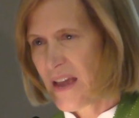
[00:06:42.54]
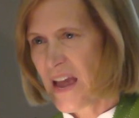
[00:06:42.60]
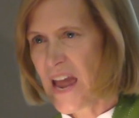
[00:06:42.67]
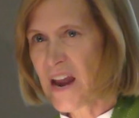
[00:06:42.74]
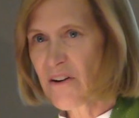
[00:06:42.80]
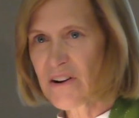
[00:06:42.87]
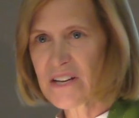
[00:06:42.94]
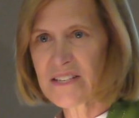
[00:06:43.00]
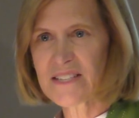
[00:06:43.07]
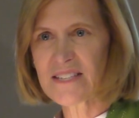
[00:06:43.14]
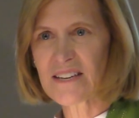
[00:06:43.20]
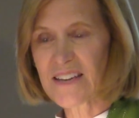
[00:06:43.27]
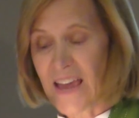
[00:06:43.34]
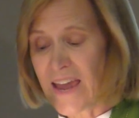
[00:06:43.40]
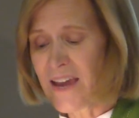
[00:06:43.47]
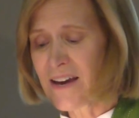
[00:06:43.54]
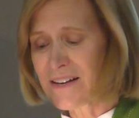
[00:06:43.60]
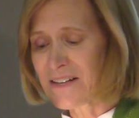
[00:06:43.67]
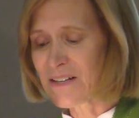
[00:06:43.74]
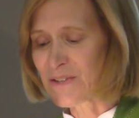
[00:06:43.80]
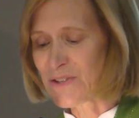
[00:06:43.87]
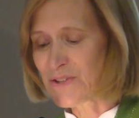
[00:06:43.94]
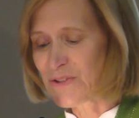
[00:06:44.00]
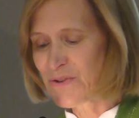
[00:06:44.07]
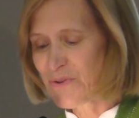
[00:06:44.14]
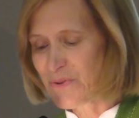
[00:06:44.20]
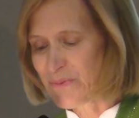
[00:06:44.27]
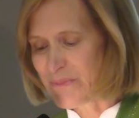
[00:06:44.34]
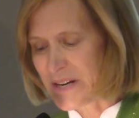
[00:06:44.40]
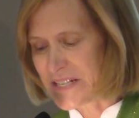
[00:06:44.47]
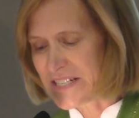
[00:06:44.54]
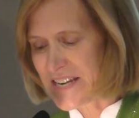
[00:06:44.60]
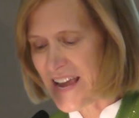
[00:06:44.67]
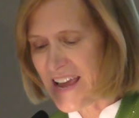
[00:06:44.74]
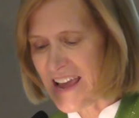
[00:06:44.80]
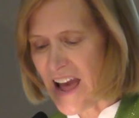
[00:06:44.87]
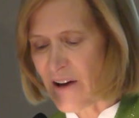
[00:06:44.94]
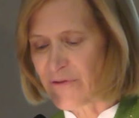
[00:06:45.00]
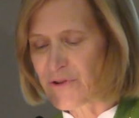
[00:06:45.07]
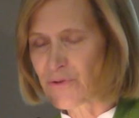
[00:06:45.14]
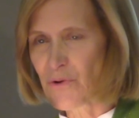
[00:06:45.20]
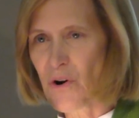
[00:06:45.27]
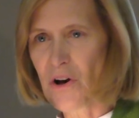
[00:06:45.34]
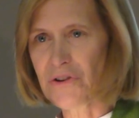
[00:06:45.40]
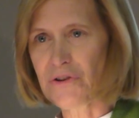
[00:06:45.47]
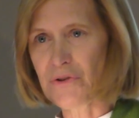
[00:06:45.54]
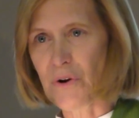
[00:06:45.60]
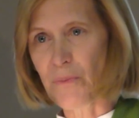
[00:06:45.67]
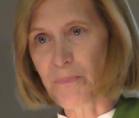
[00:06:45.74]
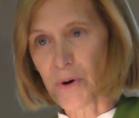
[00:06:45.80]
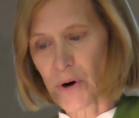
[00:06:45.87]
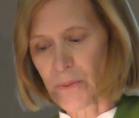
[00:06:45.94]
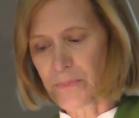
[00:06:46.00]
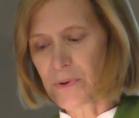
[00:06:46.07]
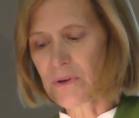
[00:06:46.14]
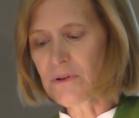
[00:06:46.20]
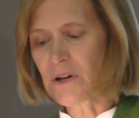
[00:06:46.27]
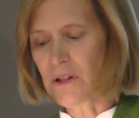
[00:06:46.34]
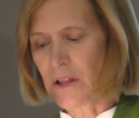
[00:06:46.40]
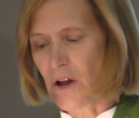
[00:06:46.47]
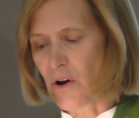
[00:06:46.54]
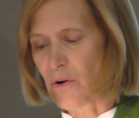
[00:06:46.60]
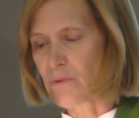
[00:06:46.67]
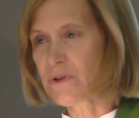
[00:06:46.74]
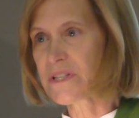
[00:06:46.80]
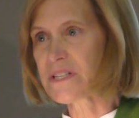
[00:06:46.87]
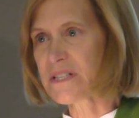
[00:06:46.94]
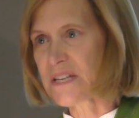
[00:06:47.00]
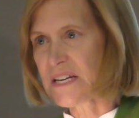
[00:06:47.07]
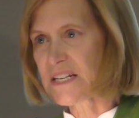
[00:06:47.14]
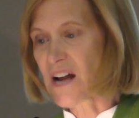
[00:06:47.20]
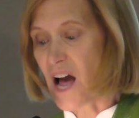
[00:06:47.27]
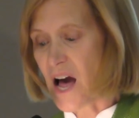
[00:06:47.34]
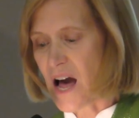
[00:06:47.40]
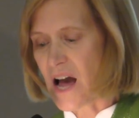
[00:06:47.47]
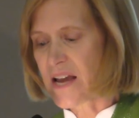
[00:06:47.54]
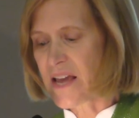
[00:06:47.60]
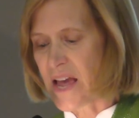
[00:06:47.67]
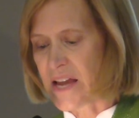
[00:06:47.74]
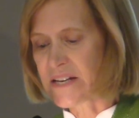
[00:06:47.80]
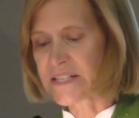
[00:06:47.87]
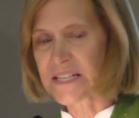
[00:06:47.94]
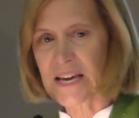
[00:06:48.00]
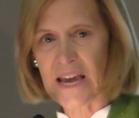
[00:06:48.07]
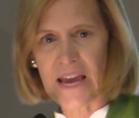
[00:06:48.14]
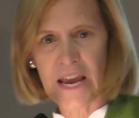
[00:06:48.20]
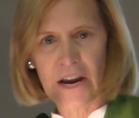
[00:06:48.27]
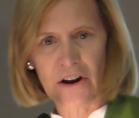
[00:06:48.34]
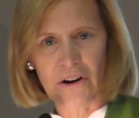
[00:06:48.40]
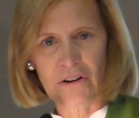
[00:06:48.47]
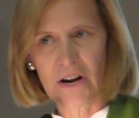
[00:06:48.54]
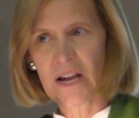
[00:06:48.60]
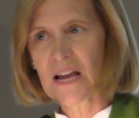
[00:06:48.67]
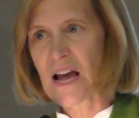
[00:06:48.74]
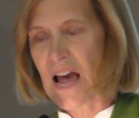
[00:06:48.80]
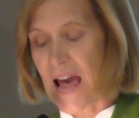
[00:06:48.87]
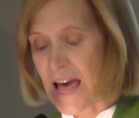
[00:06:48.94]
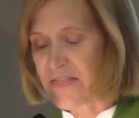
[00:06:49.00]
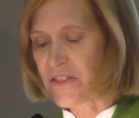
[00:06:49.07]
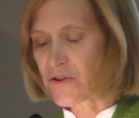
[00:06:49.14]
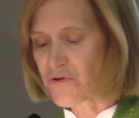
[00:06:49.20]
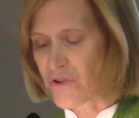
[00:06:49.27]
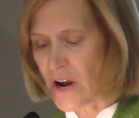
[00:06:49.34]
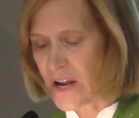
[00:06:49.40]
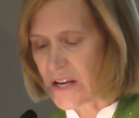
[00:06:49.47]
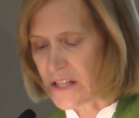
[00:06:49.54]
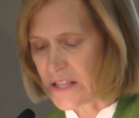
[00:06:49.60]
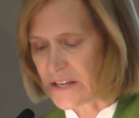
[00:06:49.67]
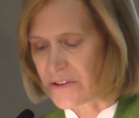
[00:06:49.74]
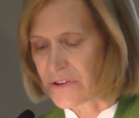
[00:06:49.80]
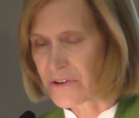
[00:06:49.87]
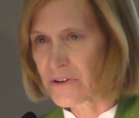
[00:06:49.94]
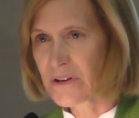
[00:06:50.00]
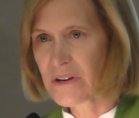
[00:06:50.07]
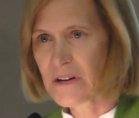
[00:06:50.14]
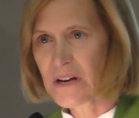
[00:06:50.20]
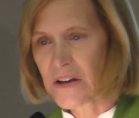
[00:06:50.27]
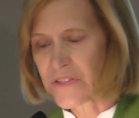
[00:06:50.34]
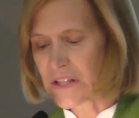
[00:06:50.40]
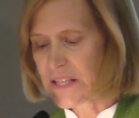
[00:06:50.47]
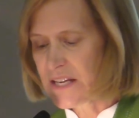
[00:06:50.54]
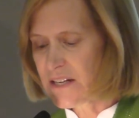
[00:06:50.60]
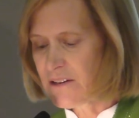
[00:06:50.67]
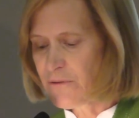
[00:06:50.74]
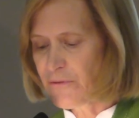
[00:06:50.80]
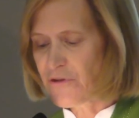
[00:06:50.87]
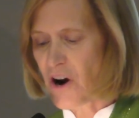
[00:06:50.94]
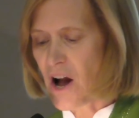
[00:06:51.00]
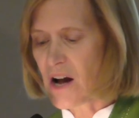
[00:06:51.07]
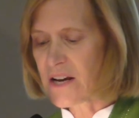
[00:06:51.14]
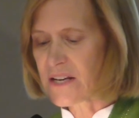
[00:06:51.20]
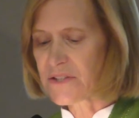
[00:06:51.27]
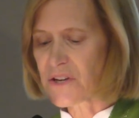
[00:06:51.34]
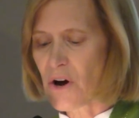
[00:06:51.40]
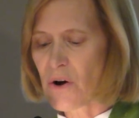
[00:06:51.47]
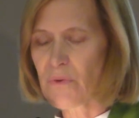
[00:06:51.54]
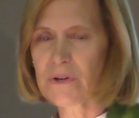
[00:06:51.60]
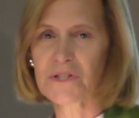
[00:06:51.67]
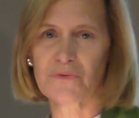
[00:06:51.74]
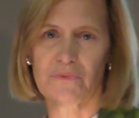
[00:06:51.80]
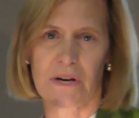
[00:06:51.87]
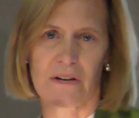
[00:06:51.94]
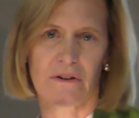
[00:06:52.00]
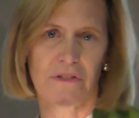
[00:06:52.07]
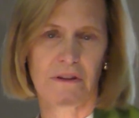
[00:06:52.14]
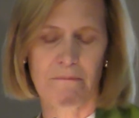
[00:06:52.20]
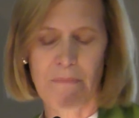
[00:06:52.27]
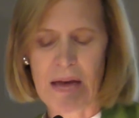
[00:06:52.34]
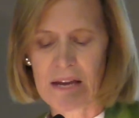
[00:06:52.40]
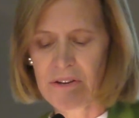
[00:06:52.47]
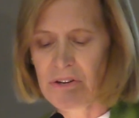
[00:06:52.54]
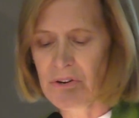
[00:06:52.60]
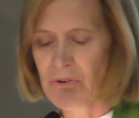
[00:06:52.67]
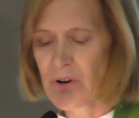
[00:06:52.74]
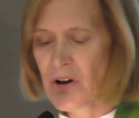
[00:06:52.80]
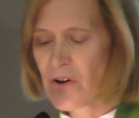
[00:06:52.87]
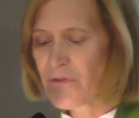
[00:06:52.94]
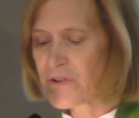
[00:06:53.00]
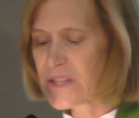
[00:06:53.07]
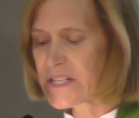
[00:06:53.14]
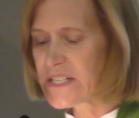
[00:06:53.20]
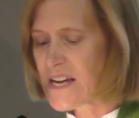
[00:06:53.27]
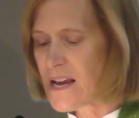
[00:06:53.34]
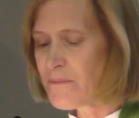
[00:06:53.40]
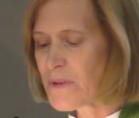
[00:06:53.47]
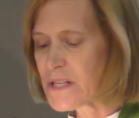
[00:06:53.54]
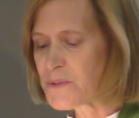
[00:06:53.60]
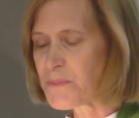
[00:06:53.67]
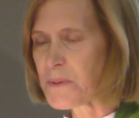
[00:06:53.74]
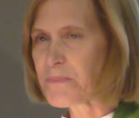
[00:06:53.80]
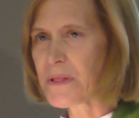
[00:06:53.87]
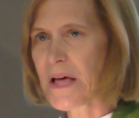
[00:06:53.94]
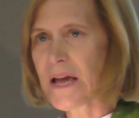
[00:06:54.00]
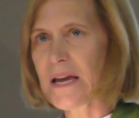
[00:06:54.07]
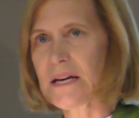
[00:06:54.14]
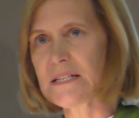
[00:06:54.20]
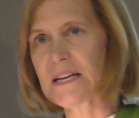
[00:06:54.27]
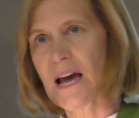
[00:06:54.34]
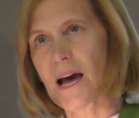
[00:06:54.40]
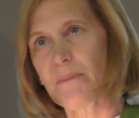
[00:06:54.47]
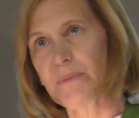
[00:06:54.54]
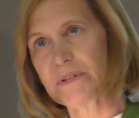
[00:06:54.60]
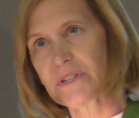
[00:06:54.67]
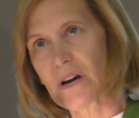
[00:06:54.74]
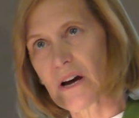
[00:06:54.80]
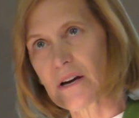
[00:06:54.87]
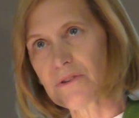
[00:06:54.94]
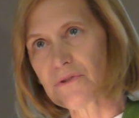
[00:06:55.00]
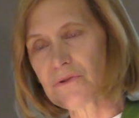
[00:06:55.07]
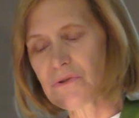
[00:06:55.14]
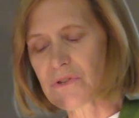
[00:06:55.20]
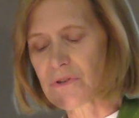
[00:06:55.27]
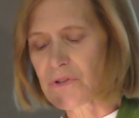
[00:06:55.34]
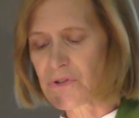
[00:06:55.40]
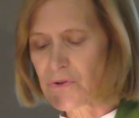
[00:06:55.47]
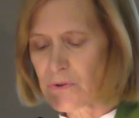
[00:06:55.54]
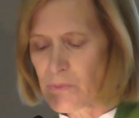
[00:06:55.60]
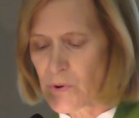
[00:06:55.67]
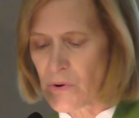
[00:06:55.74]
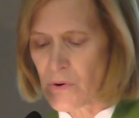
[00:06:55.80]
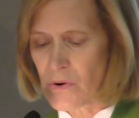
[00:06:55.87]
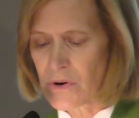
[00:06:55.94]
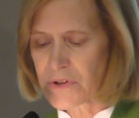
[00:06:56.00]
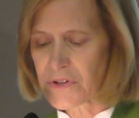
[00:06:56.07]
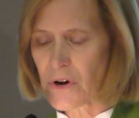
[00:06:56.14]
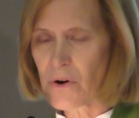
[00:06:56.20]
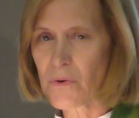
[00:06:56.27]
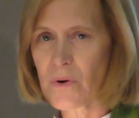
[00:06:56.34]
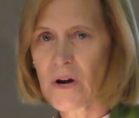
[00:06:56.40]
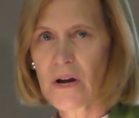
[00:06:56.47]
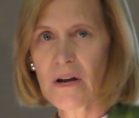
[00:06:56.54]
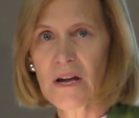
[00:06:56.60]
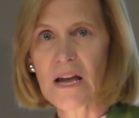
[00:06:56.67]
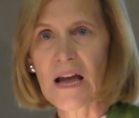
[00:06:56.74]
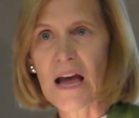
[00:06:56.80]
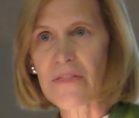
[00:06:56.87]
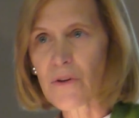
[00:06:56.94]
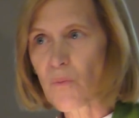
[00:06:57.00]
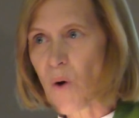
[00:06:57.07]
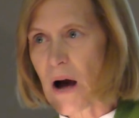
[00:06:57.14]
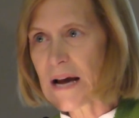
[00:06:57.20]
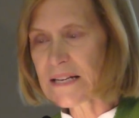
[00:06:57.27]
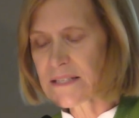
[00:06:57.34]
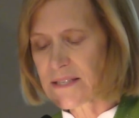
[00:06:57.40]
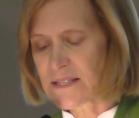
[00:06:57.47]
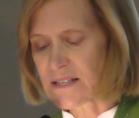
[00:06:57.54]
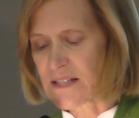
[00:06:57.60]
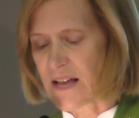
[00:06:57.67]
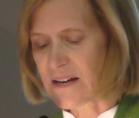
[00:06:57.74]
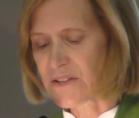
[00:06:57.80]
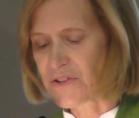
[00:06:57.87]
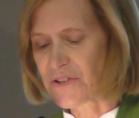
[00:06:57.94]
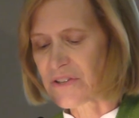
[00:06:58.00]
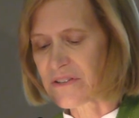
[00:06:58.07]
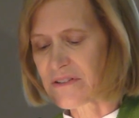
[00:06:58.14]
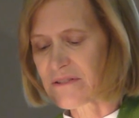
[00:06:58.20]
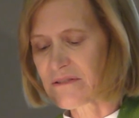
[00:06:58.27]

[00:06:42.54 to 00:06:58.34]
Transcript: Errands can consume a day. After all, purple clothes need high-end care at the dry cleaner. The linen frock is always wrinkled. The menu for the day must be planned, appetizers, a soup course, and the wine selection.